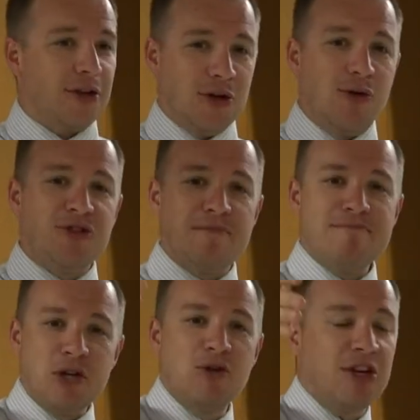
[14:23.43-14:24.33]
using
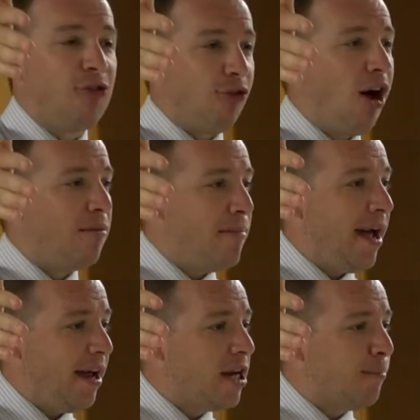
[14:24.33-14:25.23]
using front
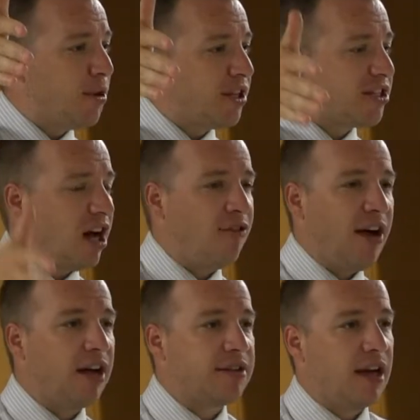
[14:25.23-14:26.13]
men to put the stuff
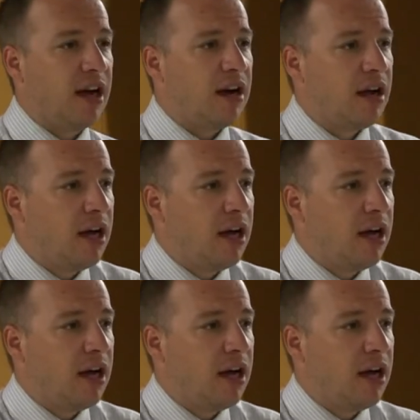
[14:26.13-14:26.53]
out there.